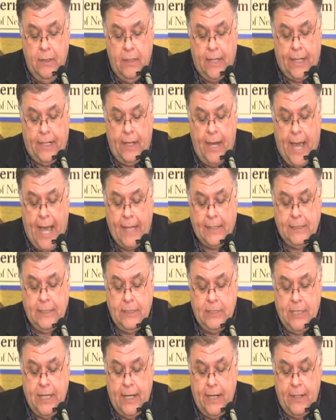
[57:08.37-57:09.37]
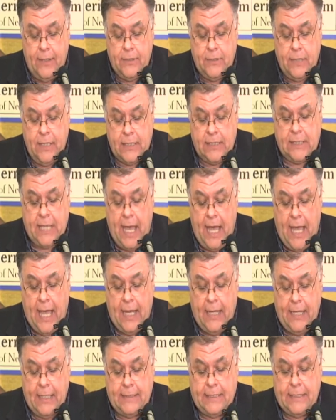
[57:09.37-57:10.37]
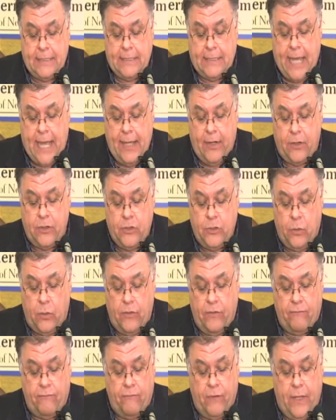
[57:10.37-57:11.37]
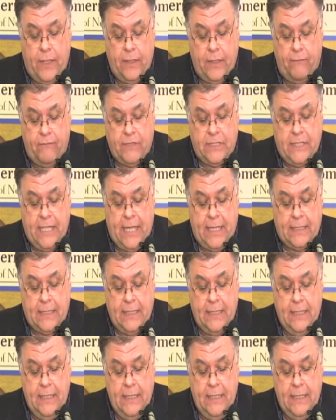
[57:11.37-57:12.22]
and knocked chairs aside as he staggered toward the front of the tent.